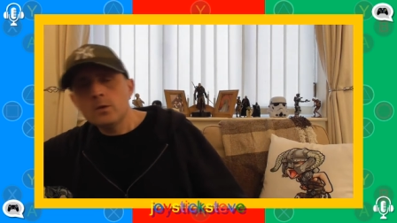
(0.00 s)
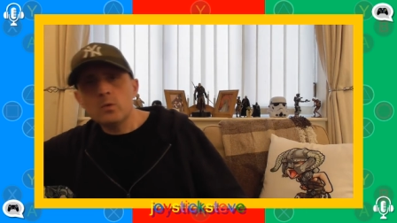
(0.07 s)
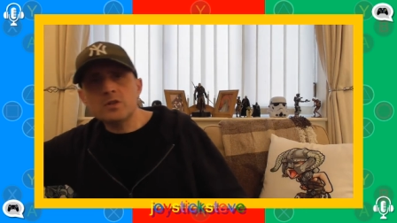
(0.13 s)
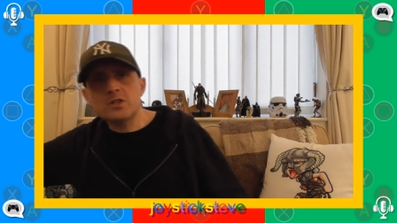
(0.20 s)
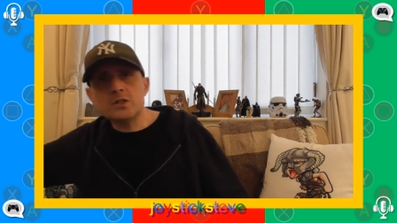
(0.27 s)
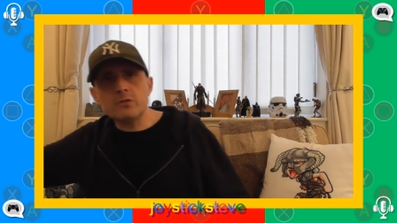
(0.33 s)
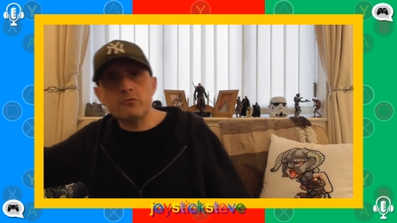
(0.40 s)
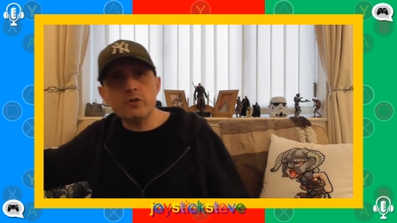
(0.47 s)

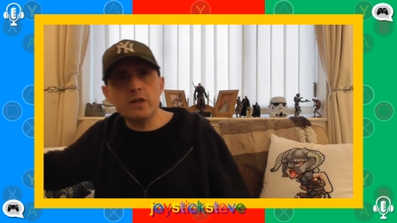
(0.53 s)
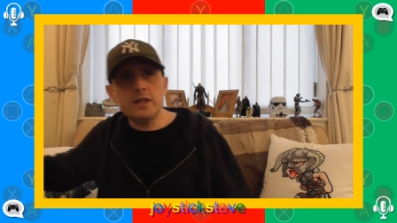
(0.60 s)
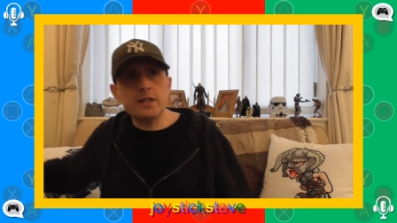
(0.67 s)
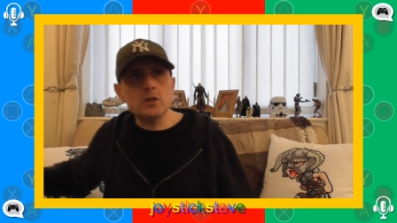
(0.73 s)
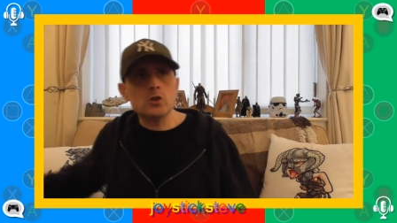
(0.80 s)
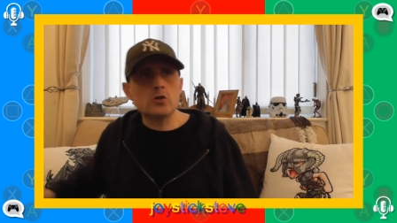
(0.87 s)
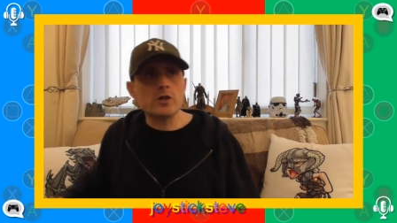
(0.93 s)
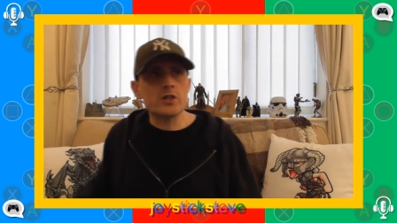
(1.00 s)
which is a really
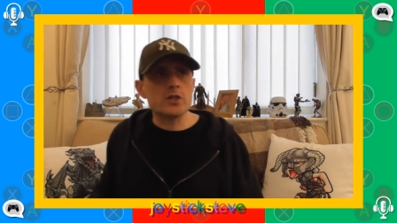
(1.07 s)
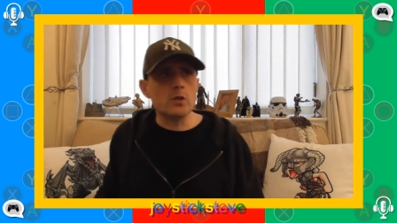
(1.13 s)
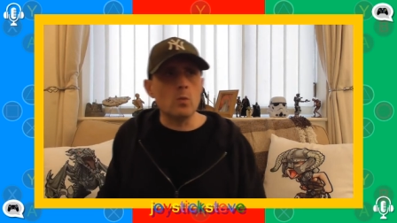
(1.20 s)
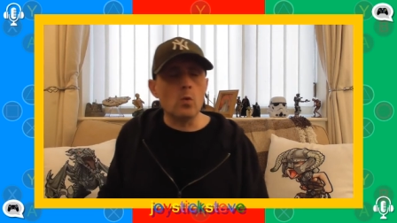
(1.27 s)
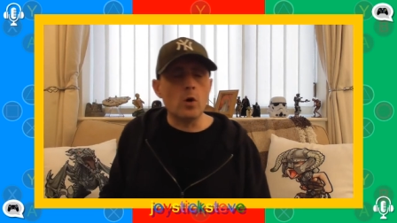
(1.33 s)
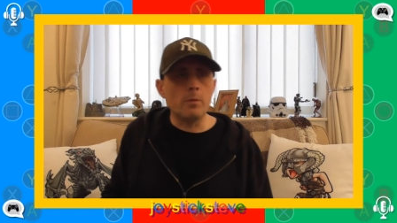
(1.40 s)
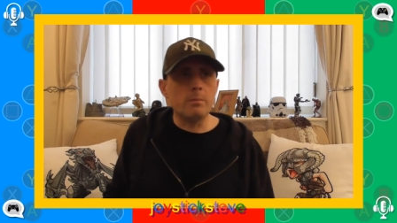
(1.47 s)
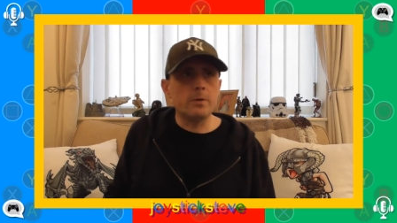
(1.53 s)
interesting
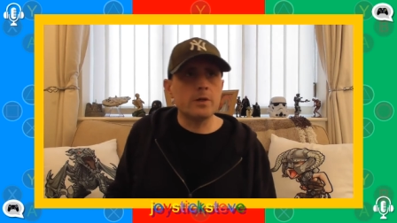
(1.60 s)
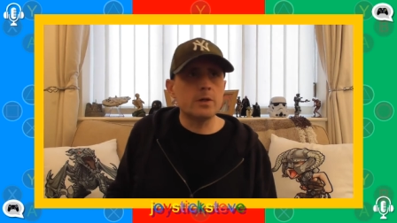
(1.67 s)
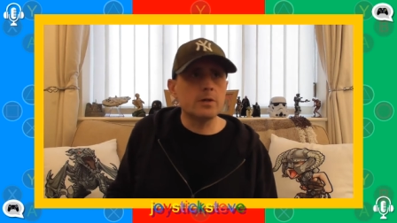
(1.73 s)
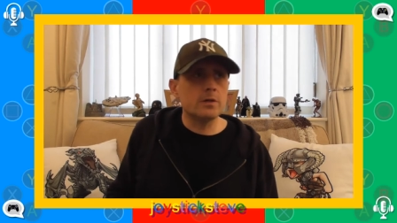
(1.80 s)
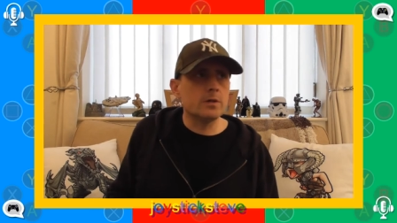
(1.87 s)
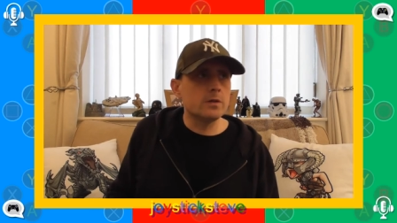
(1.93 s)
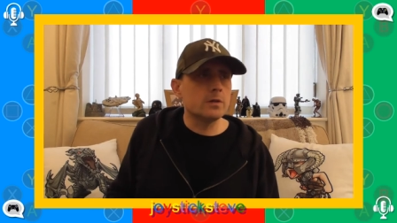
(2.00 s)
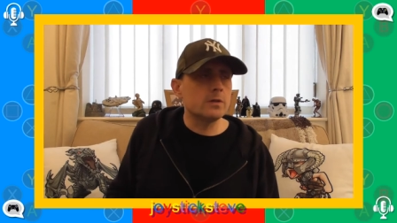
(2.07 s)
one
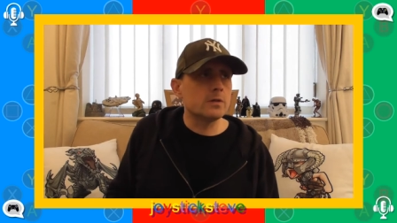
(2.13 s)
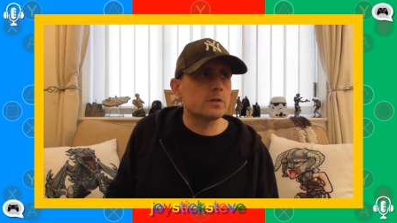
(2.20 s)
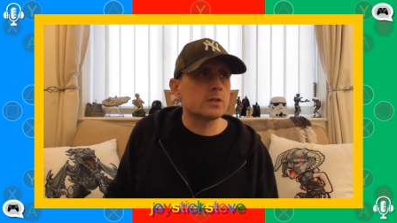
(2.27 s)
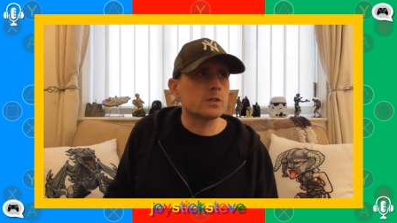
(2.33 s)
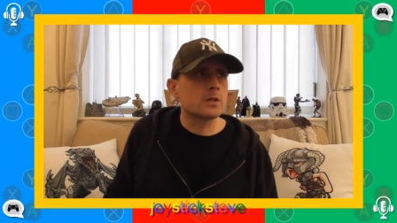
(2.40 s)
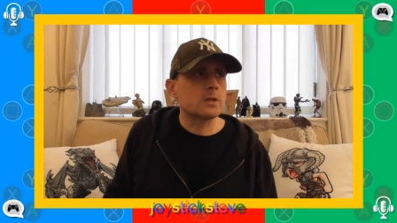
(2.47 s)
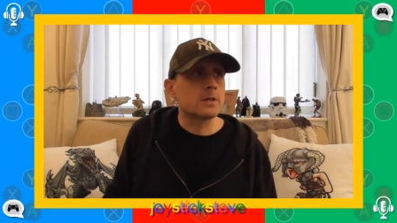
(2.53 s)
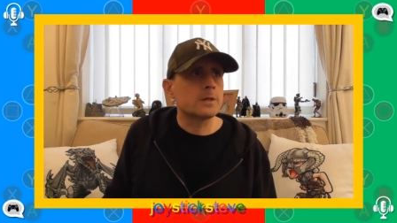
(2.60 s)

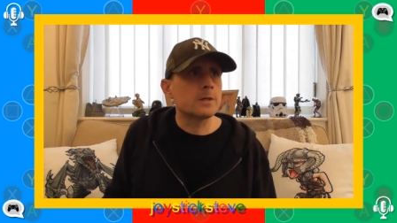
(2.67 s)
because